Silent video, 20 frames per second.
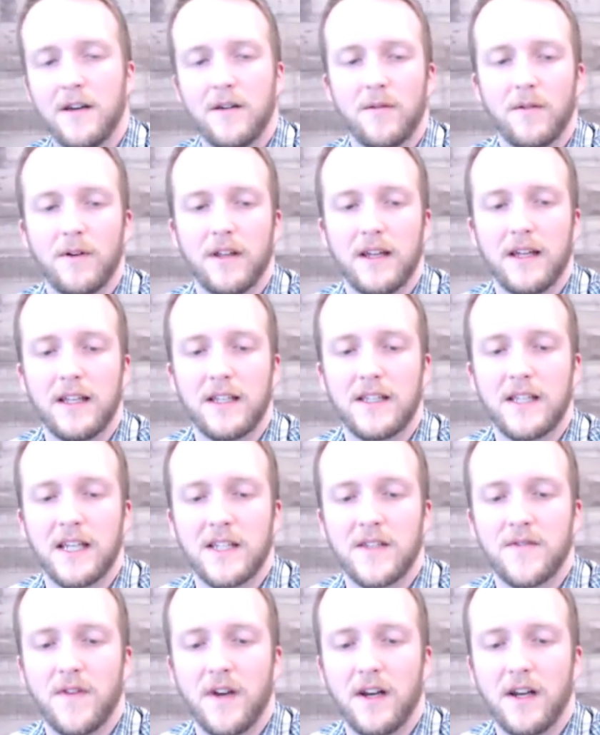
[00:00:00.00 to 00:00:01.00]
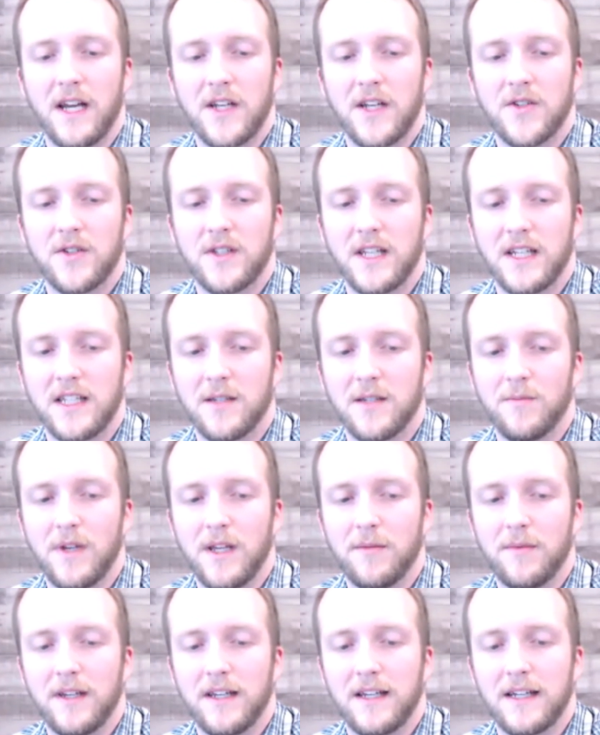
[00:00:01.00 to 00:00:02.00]
Well, it's very interesting to
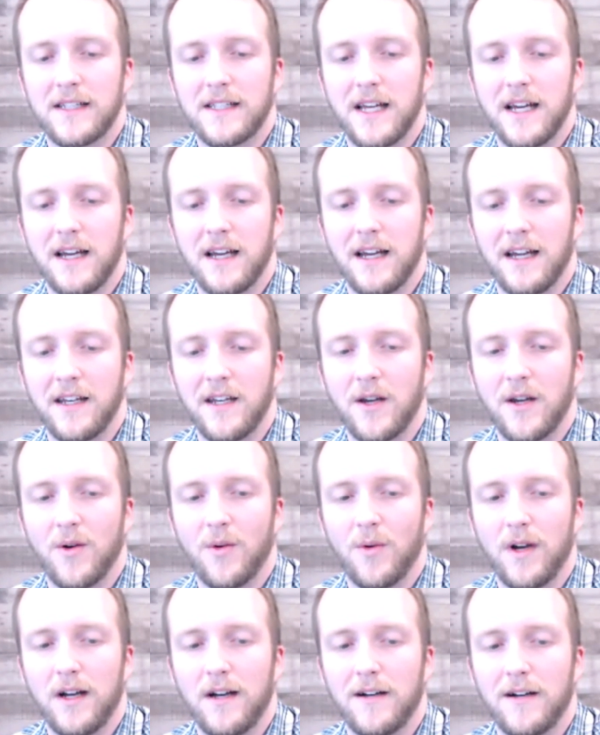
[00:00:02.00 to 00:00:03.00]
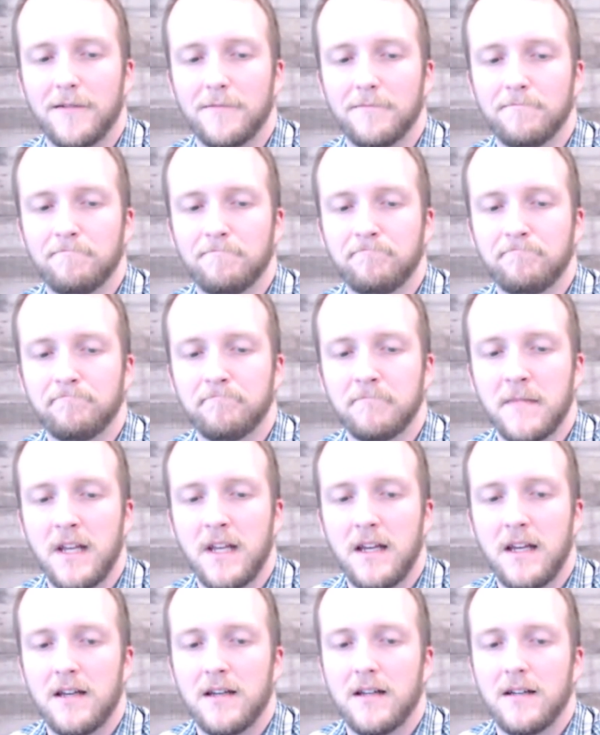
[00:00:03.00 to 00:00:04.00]
me because I know
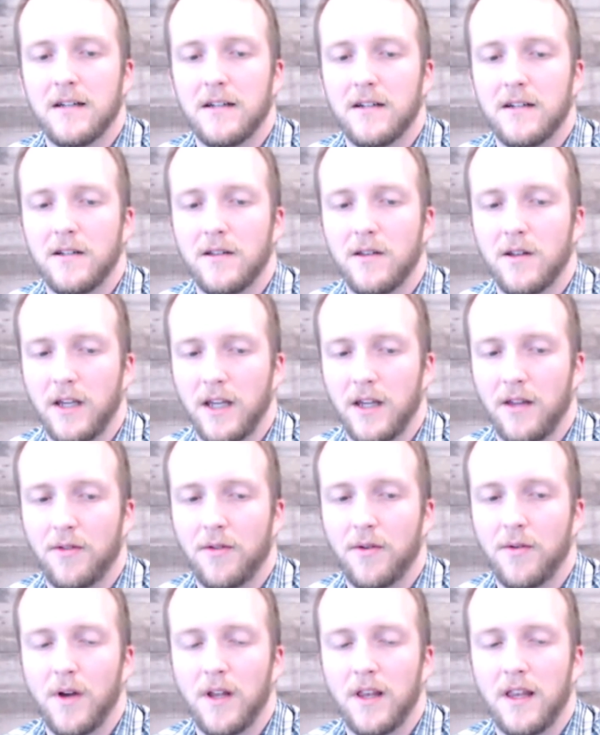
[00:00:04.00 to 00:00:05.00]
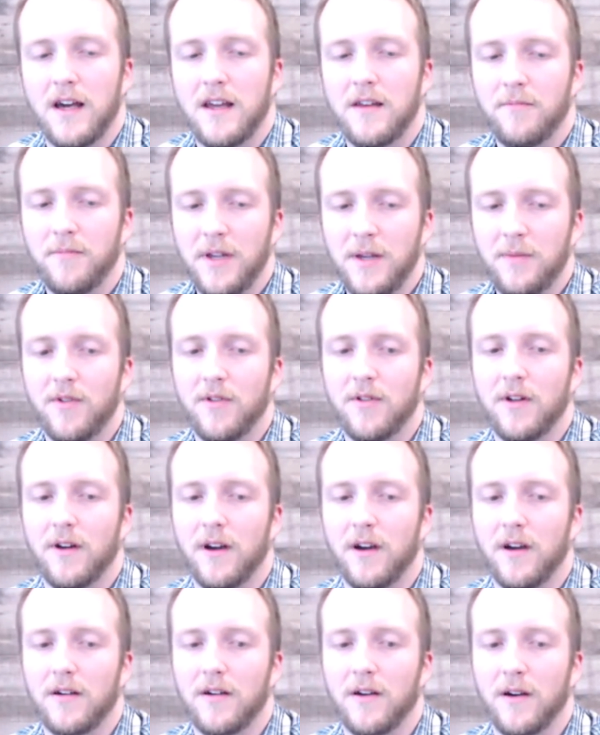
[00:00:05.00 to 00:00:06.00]
looking through, a lot of people
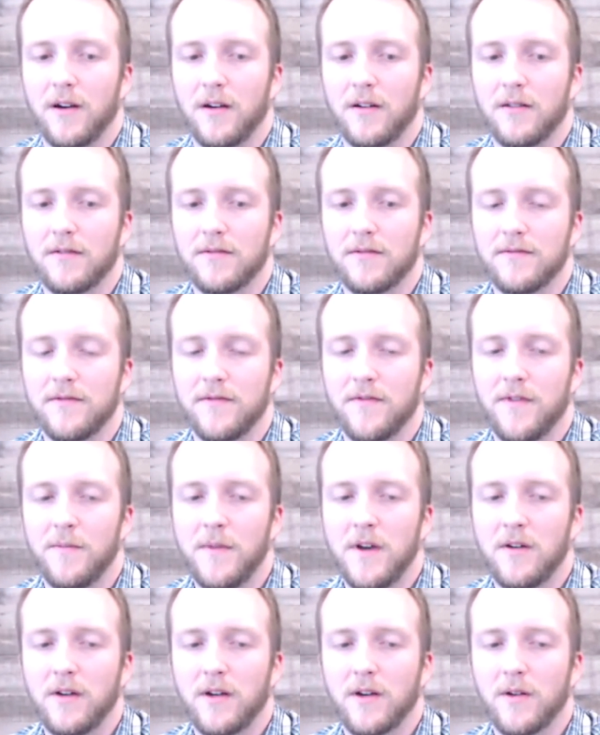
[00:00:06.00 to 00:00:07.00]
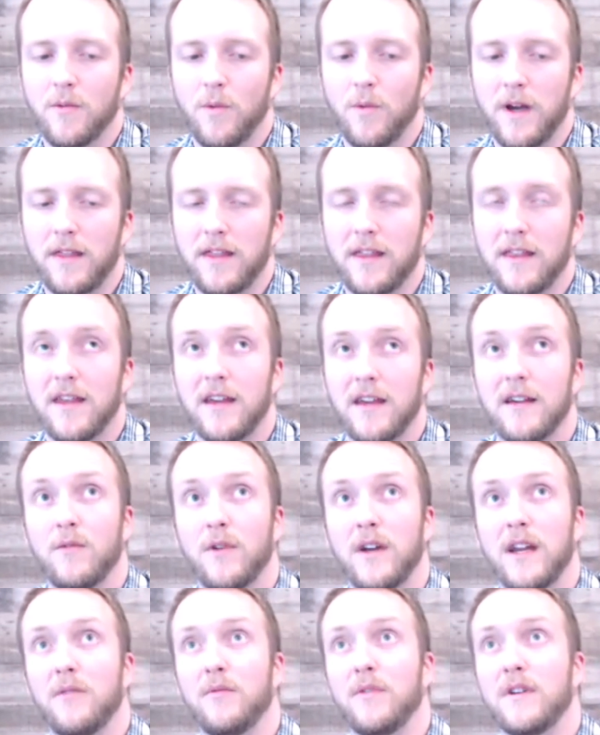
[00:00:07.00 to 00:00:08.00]
are familiar with
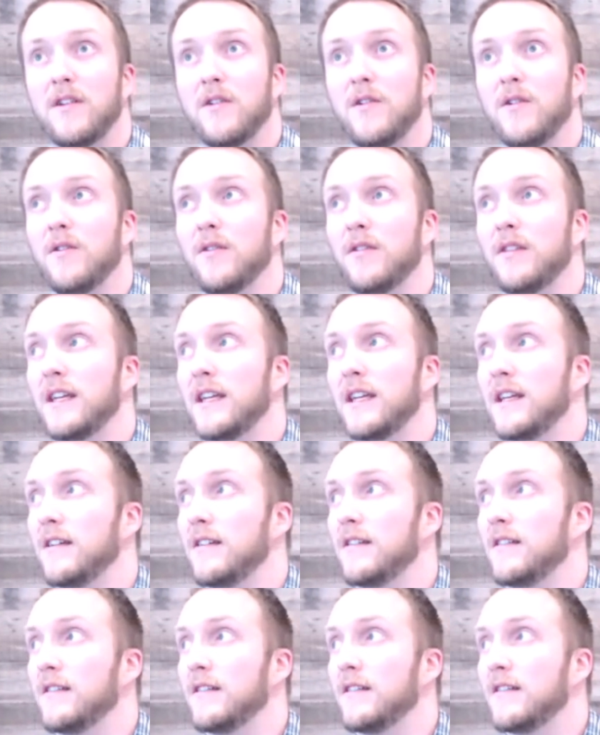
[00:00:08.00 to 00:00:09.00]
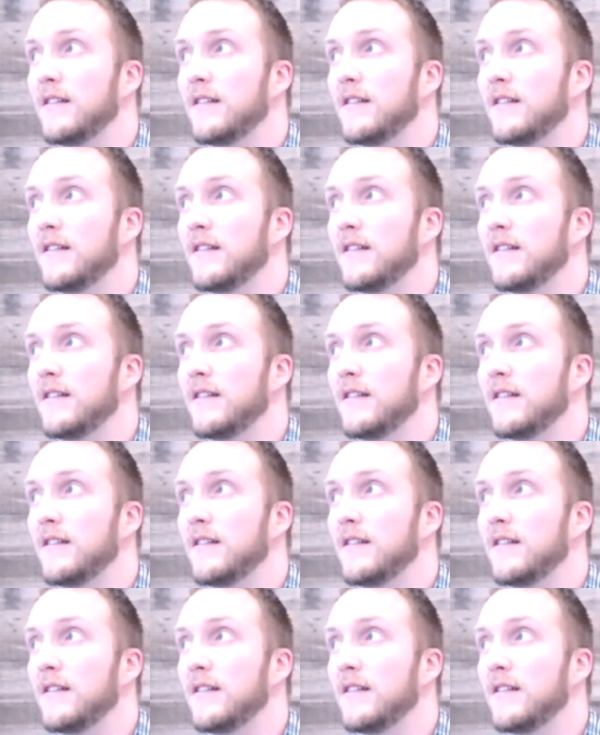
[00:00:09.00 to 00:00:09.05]
what I would call the